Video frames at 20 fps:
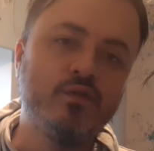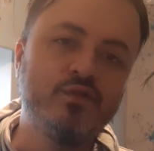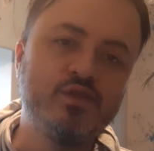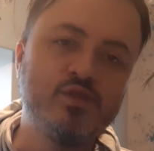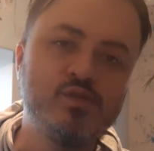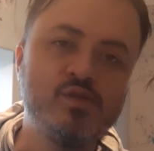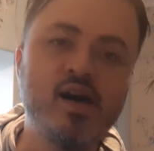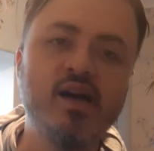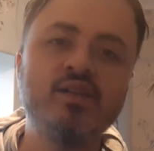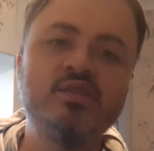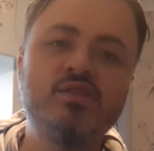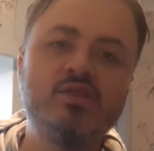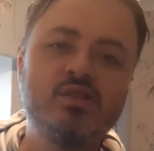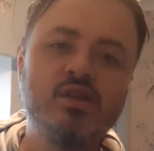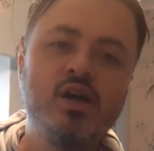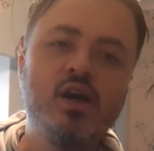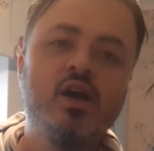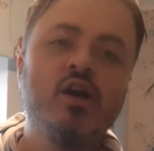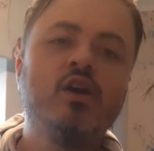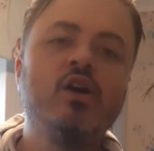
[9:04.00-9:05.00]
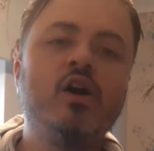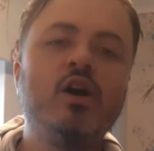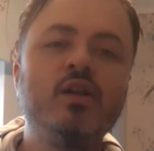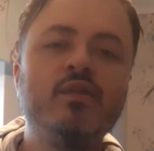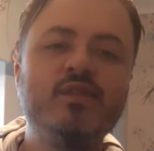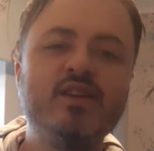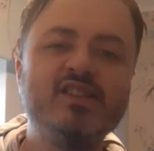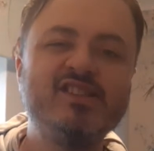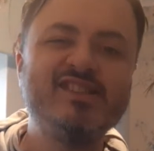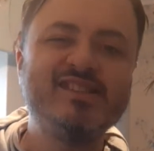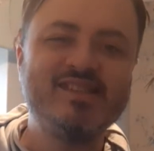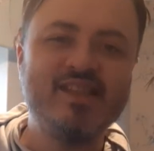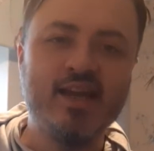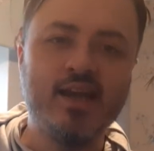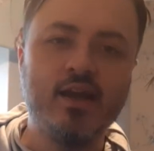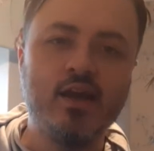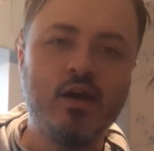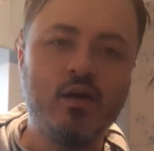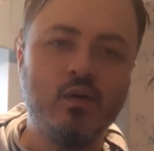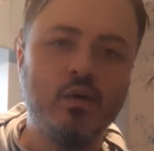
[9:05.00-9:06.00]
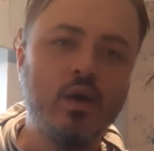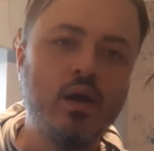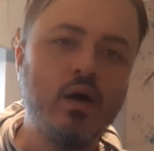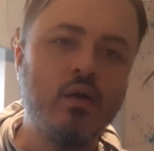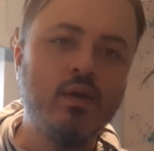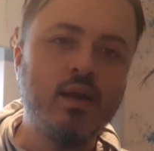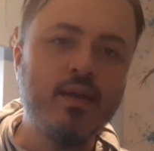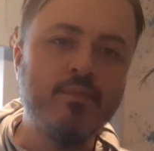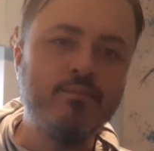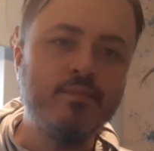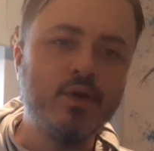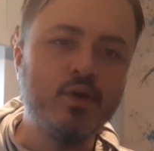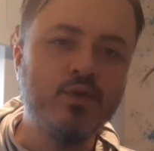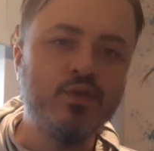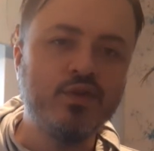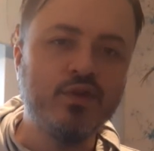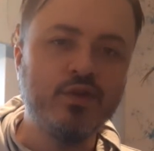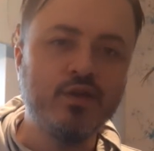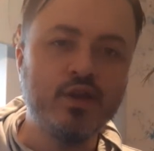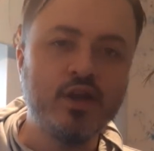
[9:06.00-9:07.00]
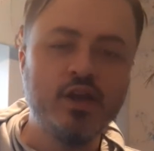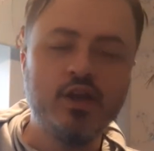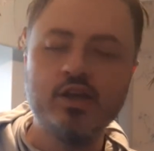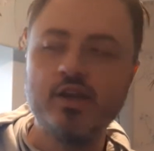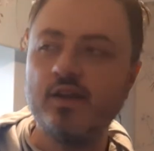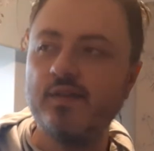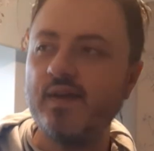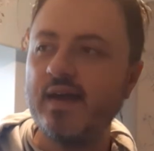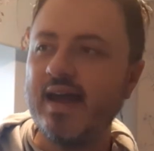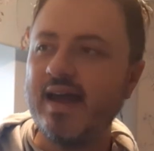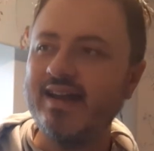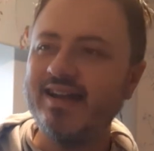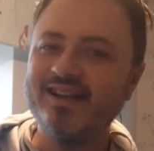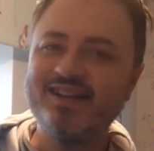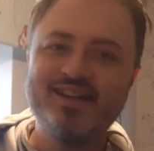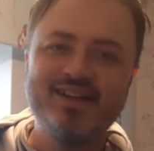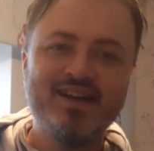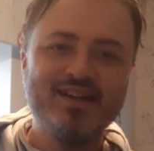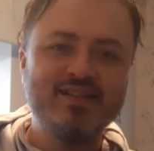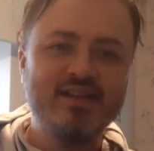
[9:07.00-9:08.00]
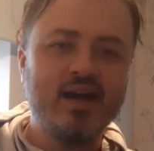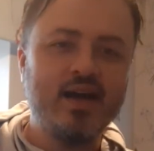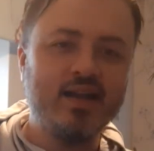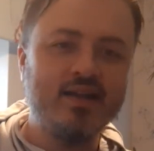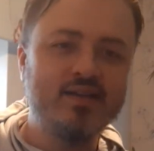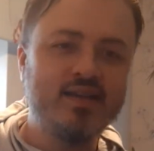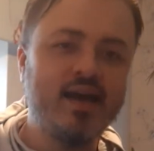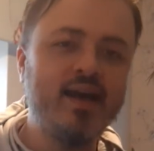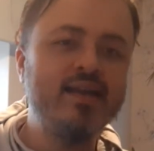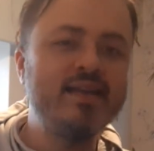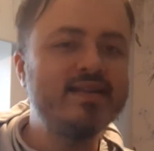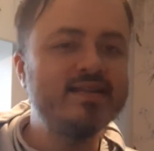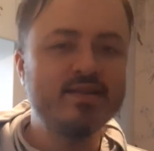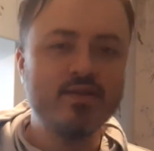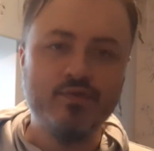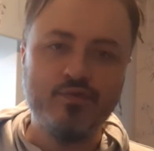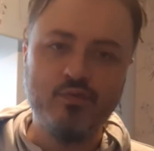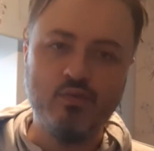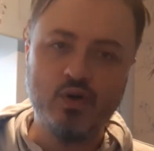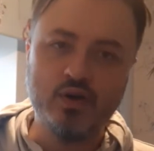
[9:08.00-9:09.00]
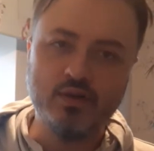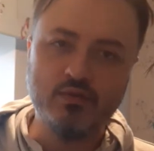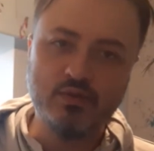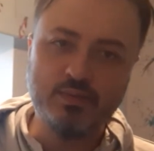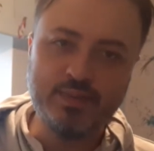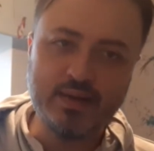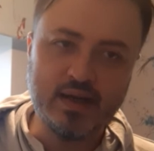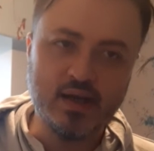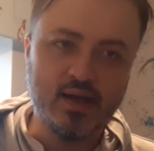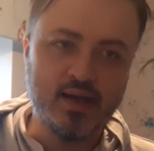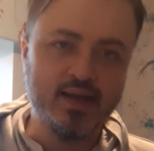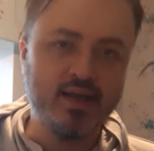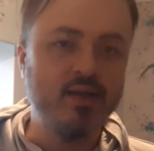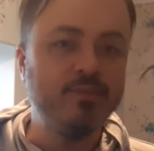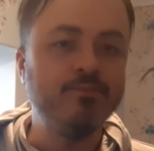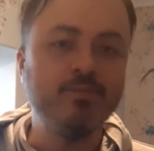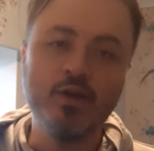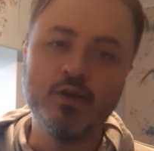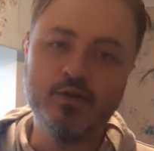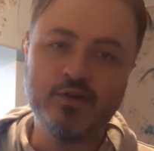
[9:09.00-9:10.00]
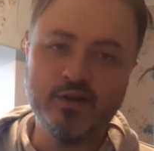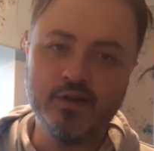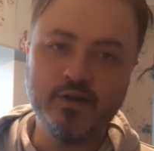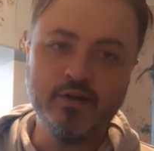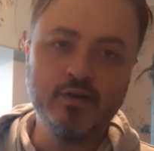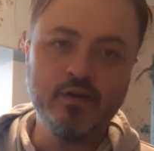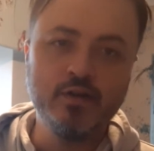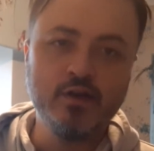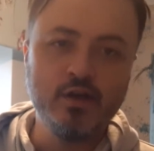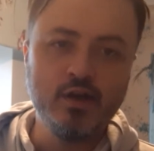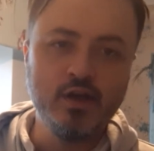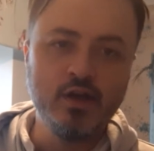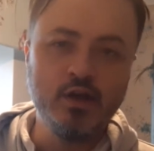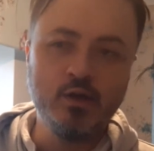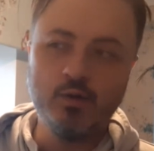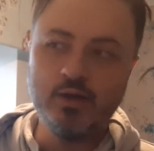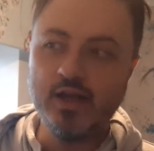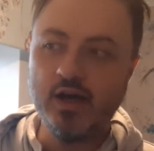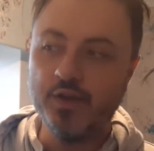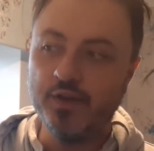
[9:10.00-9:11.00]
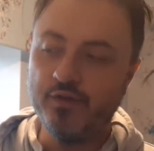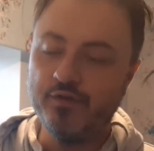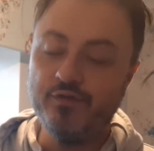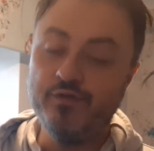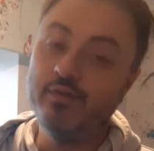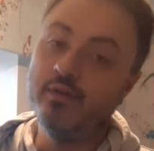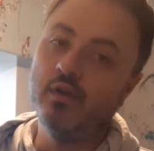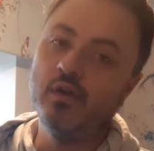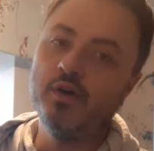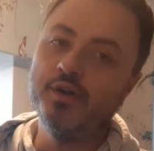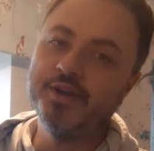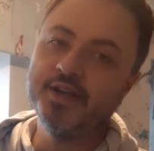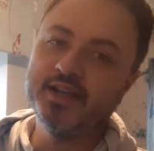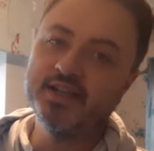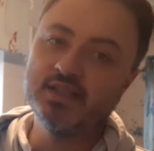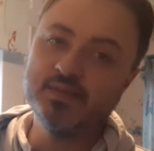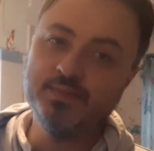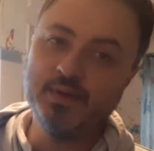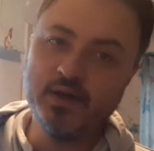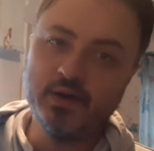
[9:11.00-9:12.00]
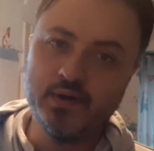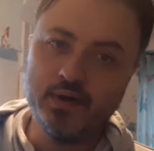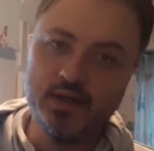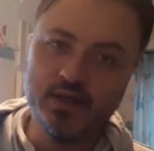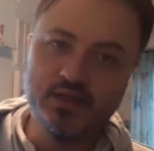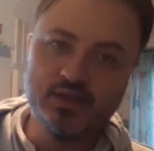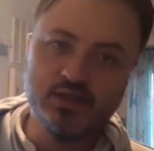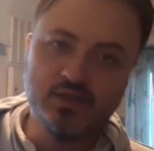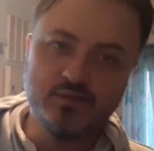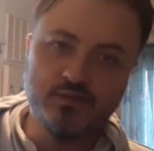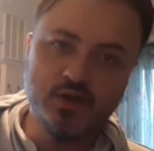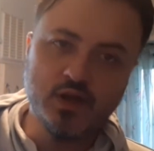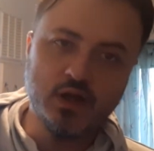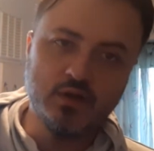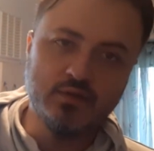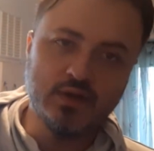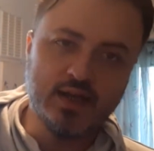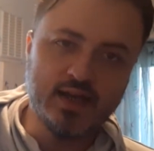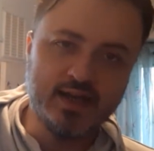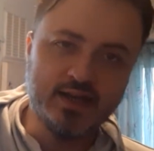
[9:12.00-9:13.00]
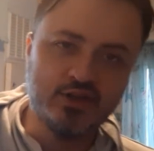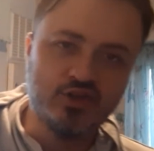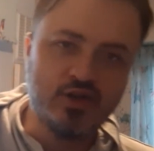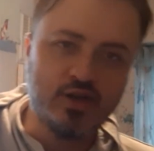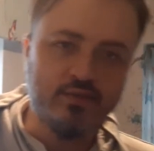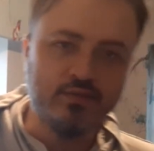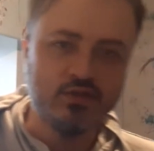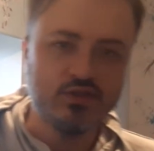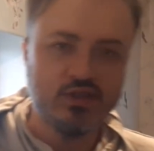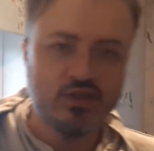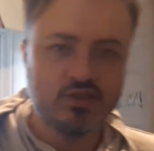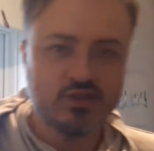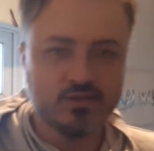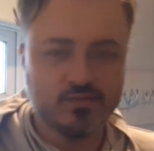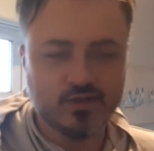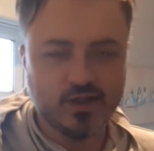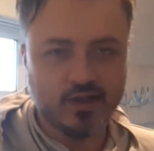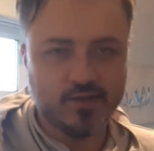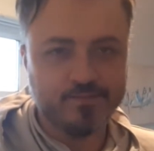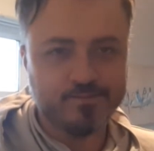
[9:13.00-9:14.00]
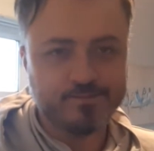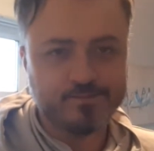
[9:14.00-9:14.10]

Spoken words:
So that's kind of its thing. I'll let Mutant. You know, they had a taste of what it would be like in Mutant, without the full-on experience of the overland travel system there.